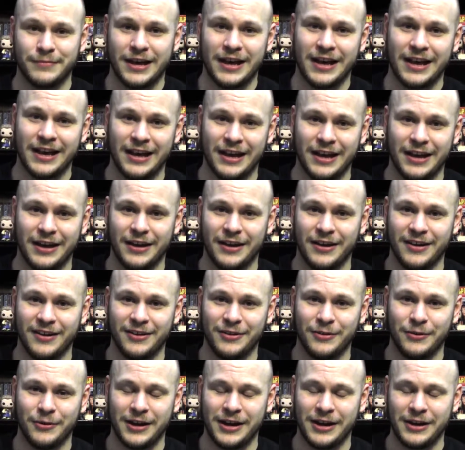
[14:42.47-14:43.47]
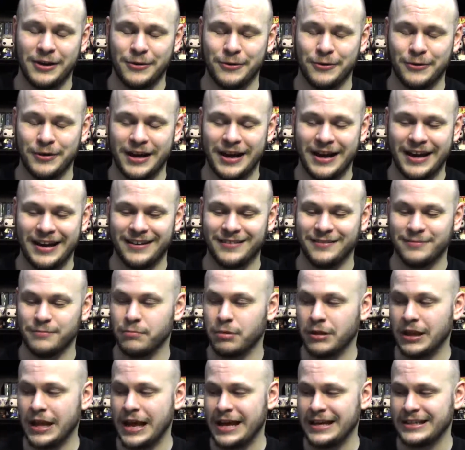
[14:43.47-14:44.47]
who I know got
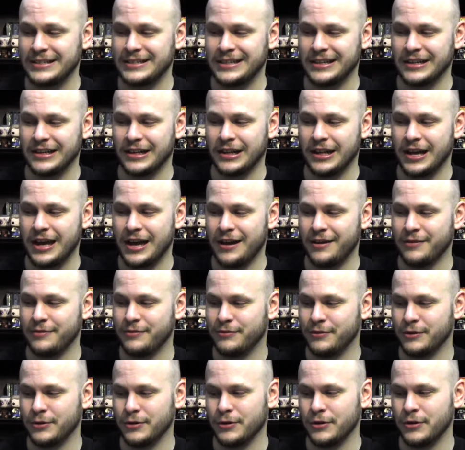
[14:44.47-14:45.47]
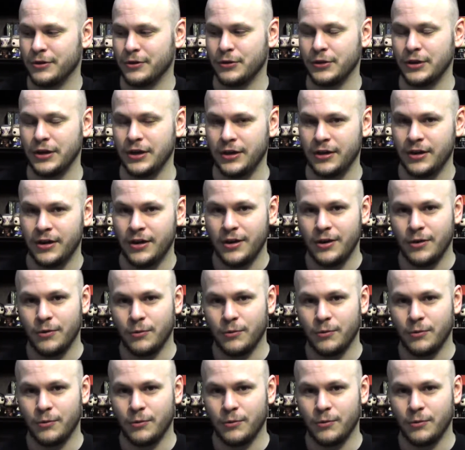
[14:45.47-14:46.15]
blasted a lot for the